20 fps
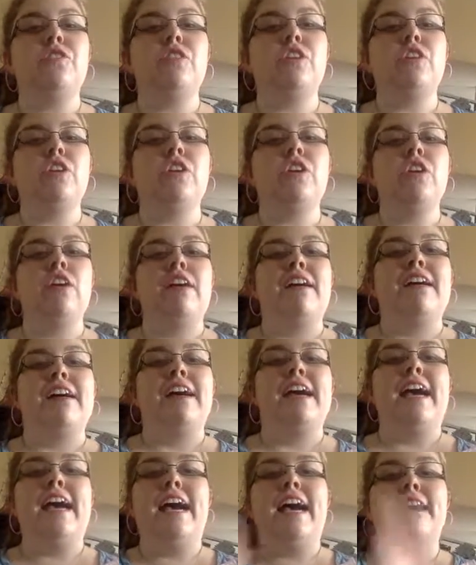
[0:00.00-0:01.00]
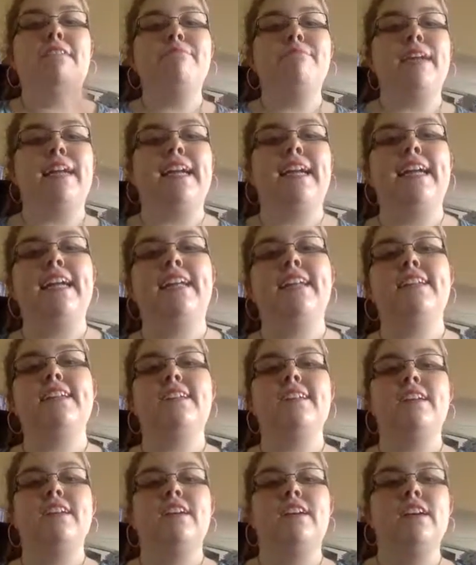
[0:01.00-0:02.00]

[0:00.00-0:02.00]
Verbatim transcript: they're handmade